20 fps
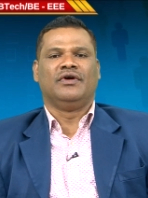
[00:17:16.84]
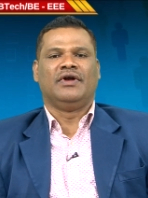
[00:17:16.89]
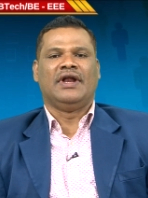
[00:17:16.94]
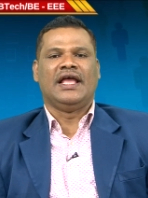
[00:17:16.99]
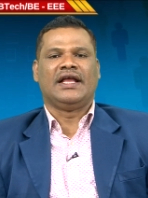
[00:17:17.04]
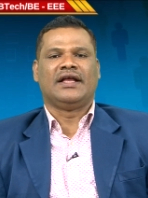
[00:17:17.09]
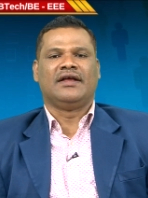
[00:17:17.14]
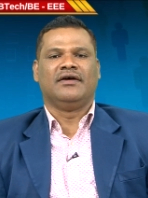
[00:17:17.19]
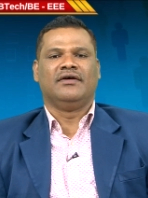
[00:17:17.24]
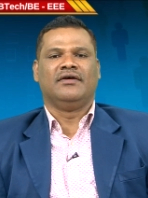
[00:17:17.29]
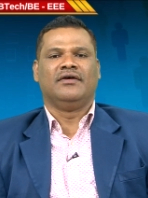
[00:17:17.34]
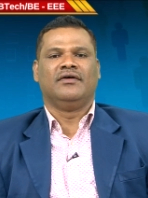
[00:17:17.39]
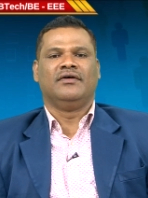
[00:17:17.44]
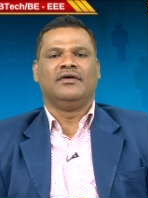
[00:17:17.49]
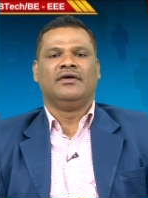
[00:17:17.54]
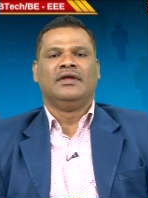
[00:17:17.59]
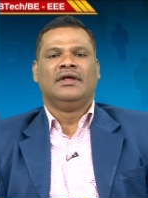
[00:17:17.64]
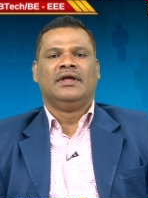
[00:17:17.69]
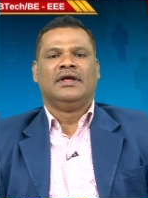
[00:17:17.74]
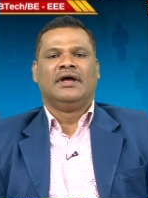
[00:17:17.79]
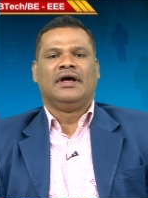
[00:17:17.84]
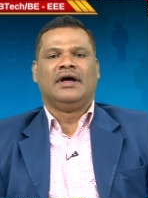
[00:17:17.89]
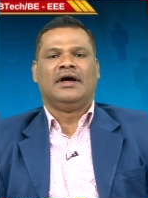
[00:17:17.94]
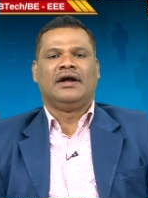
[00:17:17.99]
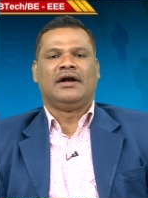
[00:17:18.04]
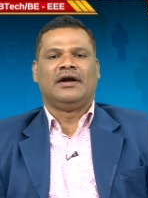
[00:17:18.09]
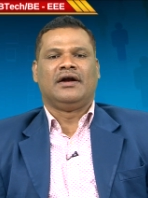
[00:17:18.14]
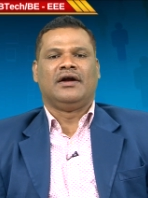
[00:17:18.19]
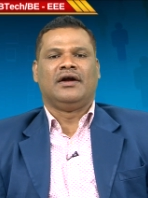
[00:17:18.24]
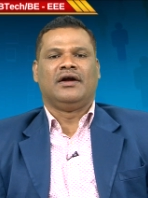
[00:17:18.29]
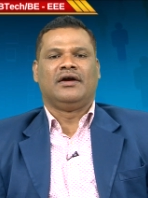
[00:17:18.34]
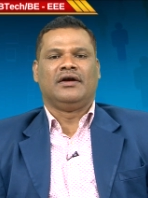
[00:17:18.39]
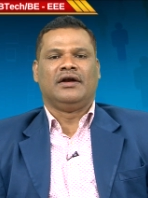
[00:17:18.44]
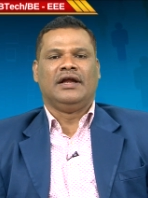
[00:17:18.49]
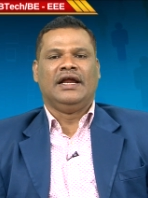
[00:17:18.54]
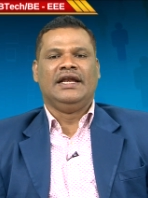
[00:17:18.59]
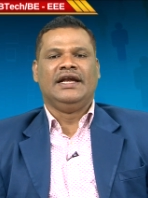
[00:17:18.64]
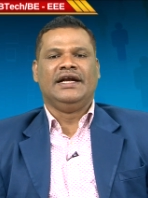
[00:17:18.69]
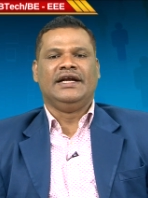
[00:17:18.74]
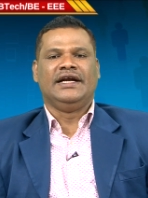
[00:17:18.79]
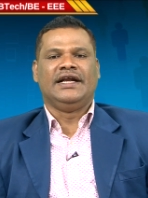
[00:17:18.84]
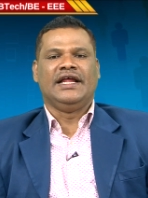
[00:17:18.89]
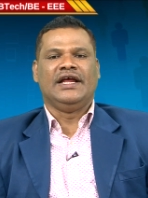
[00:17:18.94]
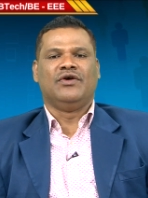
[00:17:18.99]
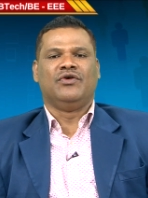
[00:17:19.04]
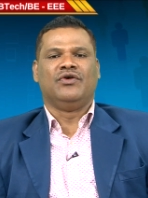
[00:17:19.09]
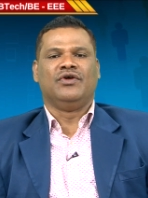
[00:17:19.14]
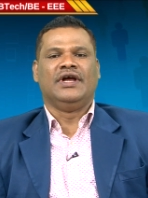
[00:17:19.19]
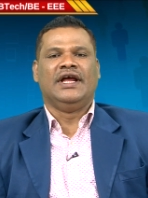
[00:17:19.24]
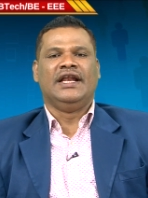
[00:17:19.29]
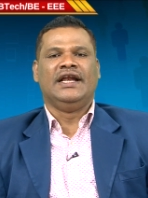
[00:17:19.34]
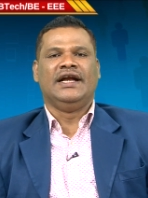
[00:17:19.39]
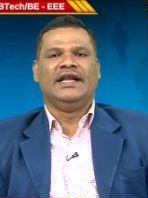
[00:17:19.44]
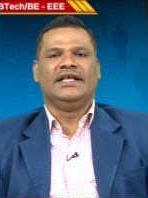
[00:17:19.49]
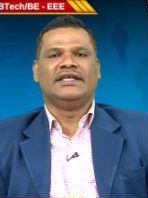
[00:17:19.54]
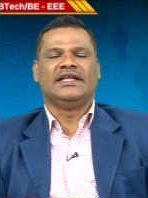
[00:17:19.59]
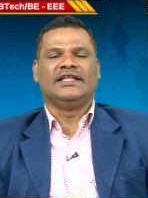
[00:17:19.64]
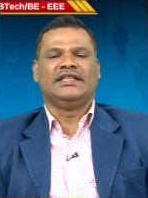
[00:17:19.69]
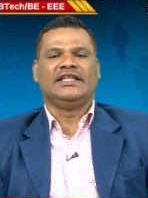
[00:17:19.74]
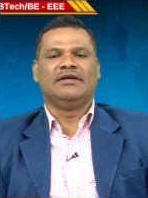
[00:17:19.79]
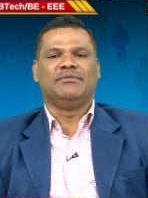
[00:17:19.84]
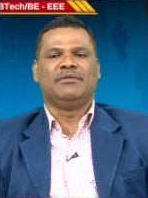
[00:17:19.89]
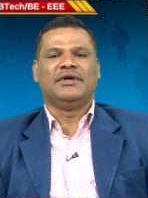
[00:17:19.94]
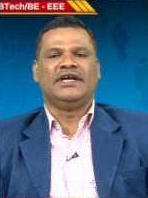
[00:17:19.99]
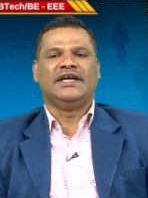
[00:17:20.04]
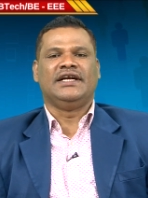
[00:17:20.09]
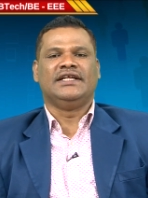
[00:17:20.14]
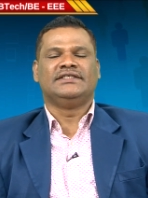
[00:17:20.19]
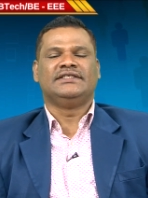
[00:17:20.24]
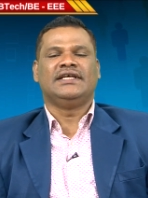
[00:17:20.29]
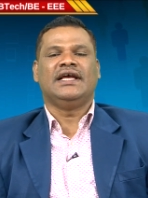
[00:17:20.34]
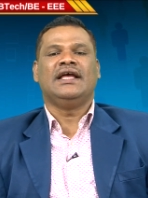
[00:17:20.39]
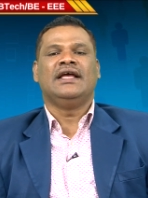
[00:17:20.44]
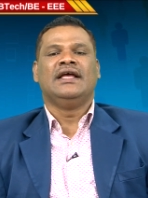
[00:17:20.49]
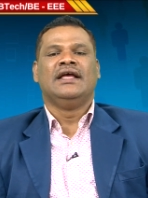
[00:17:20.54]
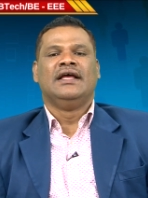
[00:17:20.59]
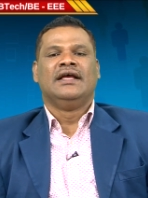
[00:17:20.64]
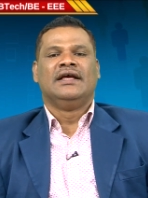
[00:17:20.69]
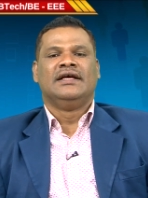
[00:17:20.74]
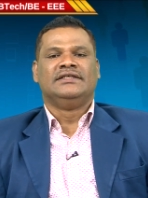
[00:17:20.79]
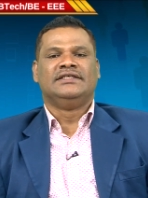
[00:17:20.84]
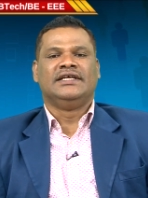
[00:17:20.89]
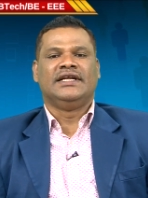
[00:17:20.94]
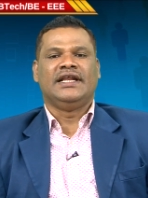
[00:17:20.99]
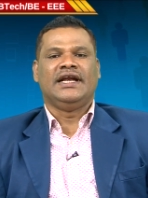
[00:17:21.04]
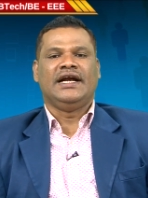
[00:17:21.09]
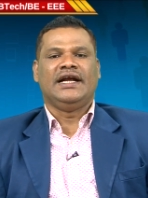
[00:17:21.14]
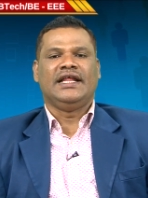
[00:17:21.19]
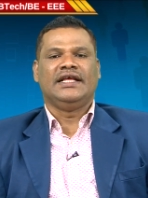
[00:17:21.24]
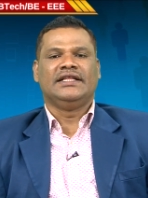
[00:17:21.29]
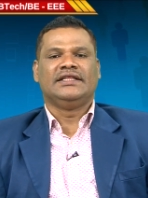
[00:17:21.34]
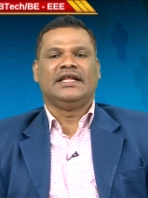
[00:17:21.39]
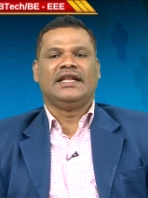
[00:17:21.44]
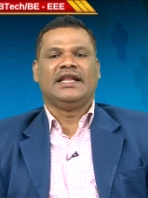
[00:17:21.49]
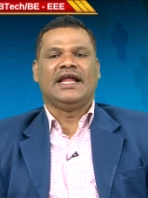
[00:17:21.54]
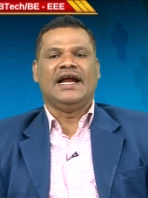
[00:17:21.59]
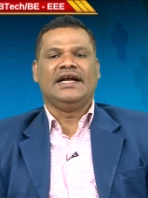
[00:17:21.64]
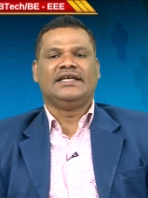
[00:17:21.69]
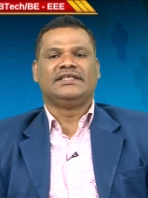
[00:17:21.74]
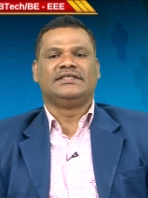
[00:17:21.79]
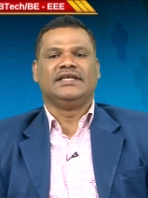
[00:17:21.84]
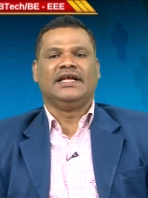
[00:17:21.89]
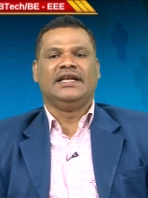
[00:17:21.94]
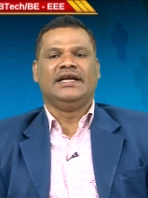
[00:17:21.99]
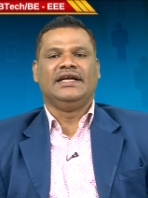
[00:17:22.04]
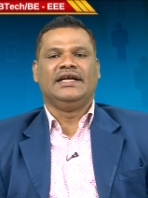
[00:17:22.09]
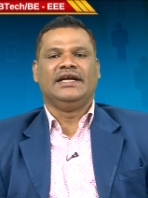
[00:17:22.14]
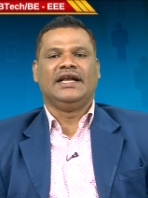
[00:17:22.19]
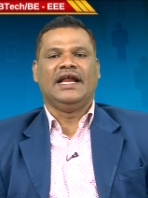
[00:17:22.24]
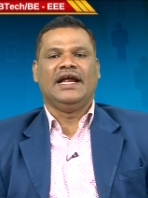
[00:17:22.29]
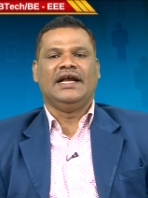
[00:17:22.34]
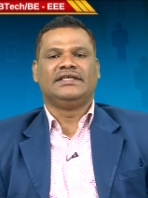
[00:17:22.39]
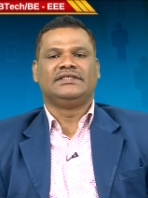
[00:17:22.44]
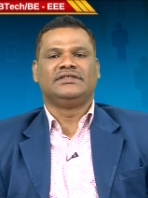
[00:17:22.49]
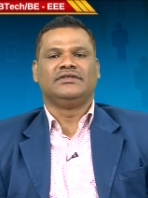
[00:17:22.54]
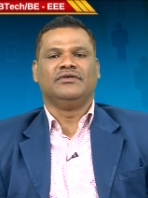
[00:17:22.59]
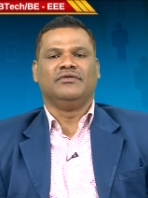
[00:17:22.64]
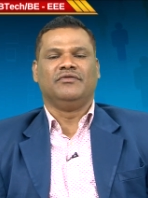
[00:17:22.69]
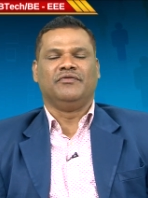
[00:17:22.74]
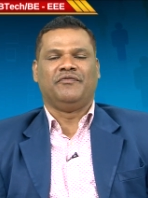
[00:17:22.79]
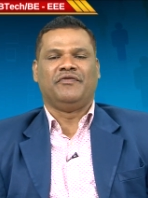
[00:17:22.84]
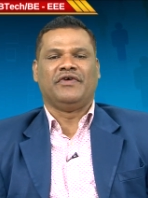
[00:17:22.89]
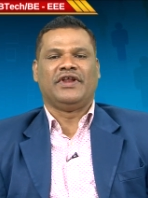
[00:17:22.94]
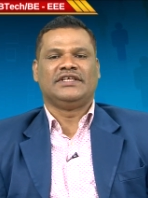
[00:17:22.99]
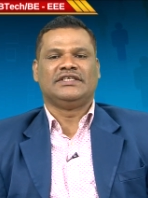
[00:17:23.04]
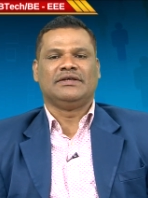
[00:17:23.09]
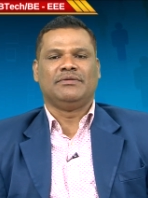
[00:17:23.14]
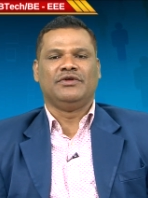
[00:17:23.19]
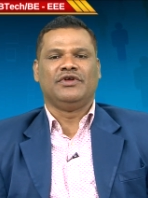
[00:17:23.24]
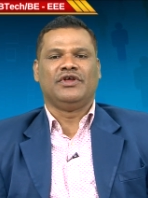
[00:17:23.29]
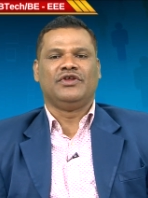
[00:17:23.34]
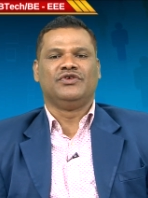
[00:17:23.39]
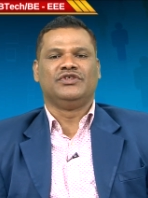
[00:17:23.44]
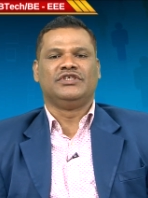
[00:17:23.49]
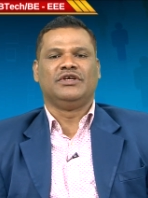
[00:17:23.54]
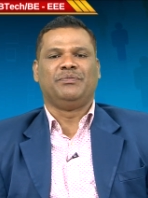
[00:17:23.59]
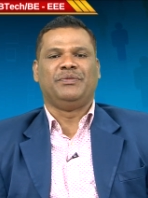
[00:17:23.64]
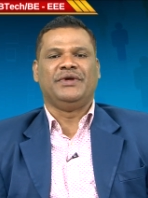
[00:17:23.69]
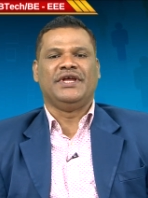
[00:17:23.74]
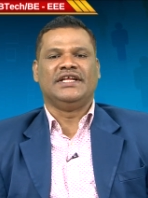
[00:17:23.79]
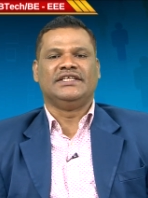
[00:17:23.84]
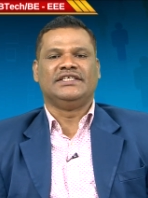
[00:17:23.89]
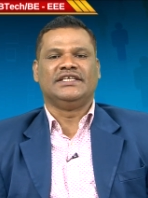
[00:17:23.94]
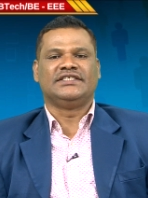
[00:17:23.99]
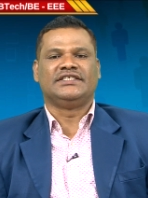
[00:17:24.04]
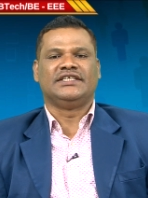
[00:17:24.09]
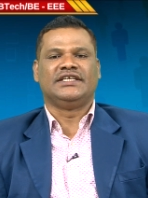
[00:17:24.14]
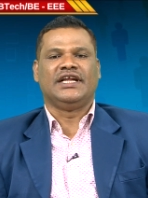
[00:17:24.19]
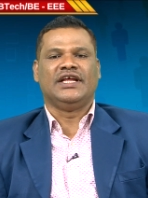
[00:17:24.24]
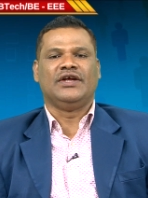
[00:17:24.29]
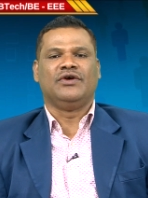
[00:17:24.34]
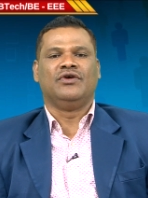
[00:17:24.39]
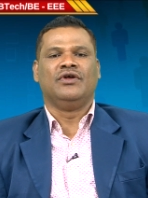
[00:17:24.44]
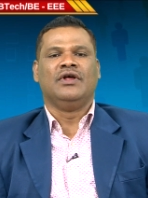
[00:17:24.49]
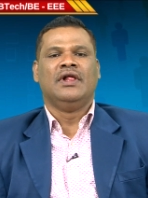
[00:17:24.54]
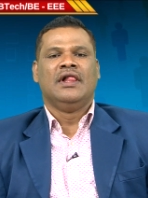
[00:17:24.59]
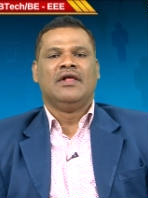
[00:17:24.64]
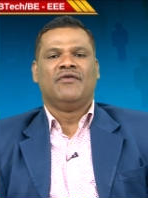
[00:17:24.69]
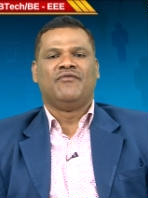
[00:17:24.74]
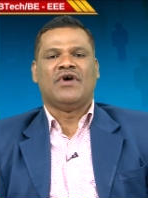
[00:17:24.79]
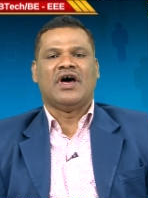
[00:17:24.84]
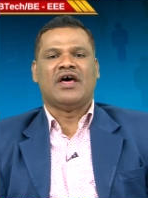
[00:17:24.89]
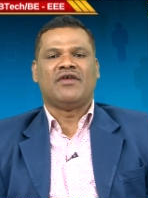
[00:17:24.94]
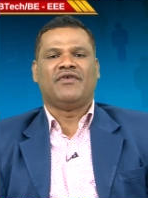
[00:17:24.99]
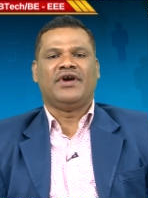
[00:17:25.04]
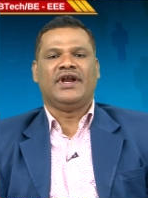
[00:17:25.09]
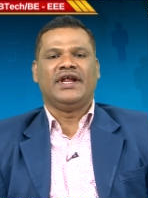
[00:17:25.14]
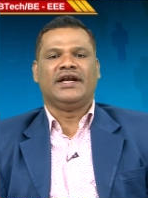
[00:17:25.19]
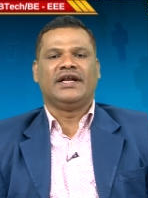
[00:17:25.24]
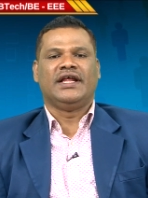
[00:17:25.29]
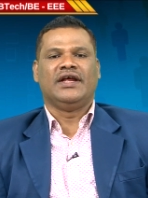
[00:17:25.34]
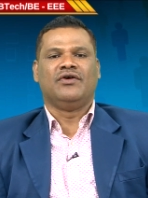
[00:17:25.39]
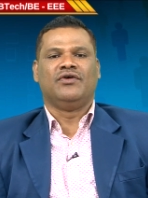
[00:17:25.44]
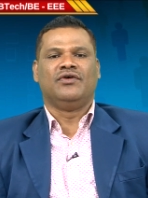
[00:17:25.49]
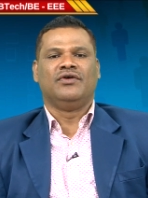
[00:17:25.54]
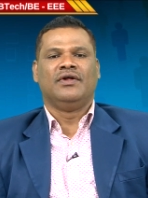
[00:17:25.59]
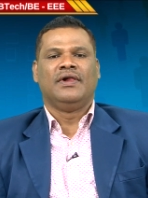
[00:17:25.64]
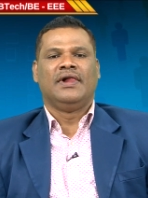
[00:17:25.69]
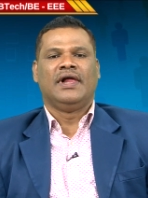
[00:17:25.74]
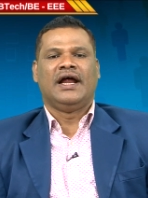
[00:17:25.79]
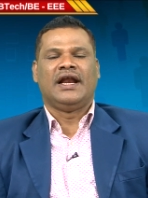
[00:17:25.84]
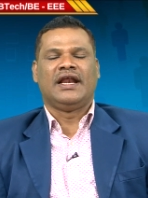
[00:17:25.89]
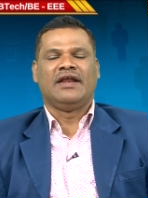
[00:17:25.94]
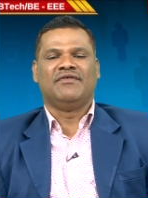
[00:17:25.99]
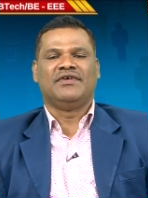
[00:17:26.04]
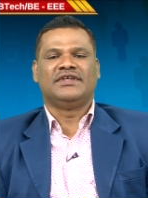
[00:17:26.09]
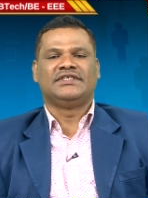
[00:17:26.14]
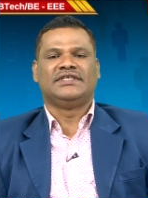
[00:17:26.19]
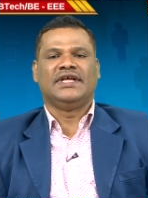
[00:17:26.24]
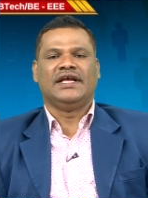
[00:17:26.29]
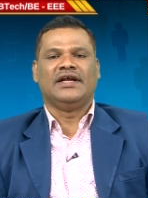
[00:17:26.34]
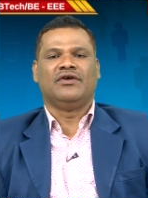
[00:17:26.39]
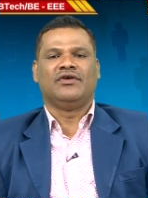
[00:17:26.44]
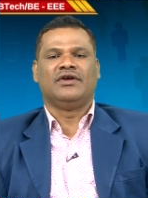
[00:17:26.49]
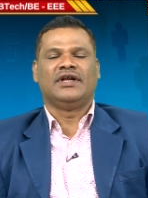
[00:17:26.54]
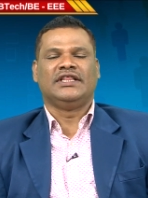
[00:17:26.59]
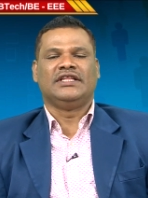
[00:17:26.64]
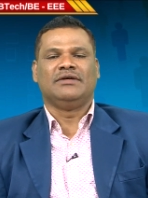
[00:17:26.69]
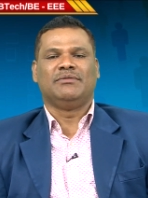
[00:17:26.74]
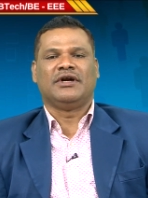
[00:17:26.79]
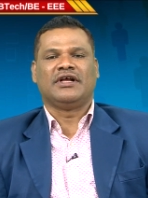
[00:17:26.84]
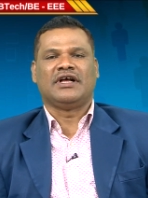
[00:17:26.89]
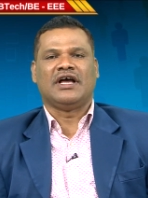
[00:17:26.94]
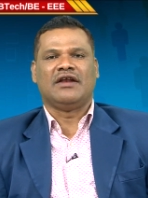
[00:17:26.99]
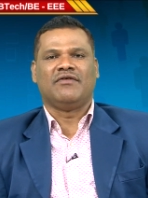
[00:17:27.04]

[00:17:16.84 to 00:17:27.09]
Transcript: like uh, uh LED diode, LED is nothing but it is a generating the lights, LED lights. So, for example, you are using PN junction diode, forwarding diode or reverse diode, nothing but